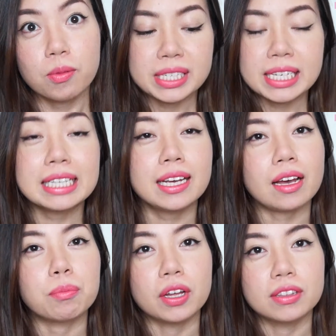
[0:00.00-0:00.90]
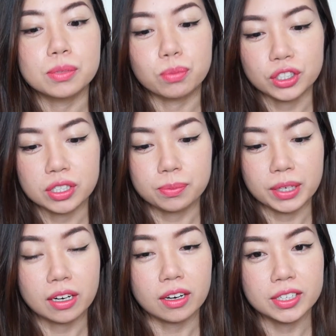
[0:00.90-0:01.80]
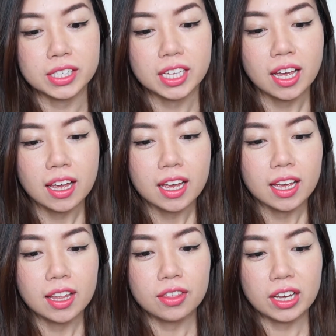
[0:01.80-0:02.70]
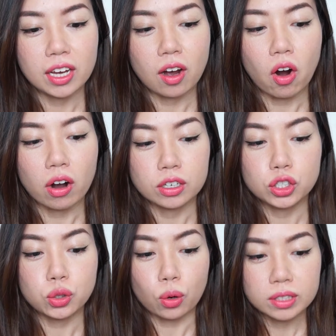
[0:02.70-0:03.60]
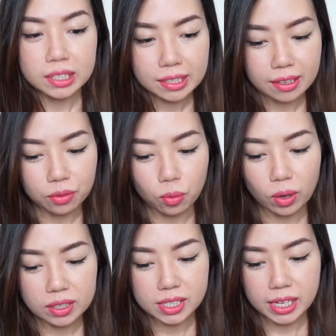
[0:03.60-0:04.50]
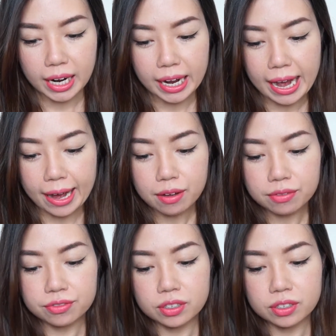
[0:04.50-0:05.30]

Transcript: Basically, I bought these brushes because they are shorter than the ones that I have.